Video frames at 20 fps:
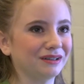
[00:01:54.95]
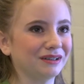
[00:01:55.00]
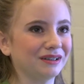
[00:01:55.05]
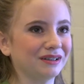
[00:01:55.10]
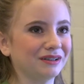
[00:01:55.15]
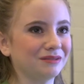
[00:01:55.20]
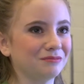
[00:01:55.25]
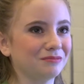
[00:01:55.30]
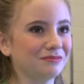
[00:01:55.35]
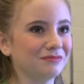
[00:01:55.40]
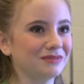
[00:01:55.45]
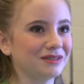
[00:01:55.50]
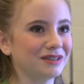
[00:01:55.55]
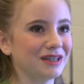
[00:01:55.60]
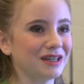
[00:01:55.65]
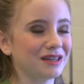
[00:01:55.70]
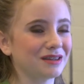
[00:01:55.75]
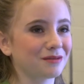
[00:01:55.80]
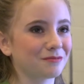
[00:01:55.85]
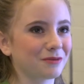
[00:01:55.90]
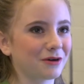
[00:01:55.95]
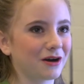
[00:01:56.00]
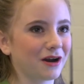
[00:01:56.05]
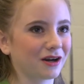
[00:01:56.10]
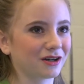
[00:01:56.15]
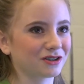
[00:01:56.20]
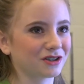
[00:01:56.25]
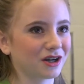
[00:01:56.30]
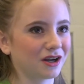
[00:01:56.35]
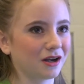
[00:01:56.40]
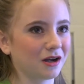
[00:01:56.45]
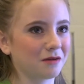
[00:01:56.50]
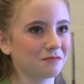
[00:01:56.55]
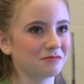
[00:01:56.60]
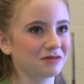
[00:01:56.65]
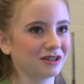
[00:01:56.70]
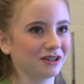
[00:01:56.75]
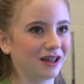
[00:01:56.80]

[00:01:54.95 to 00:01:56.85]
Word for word: The Seeing the production come to